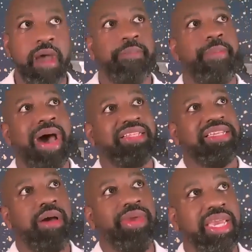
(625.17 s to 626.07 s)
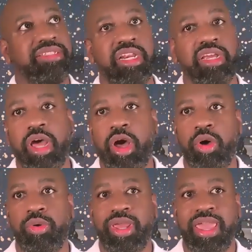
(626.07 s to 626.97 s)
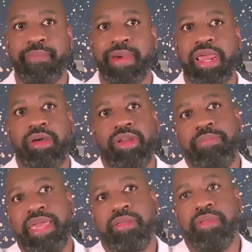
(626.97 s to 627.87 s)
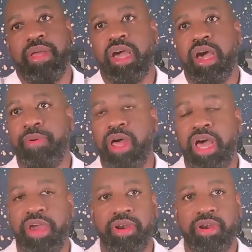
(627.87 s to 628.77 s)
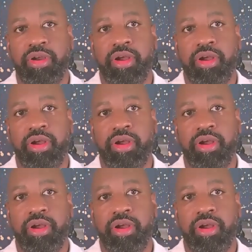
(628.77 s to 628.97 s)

But by the time we get to the gold, it might only be a couple hundred,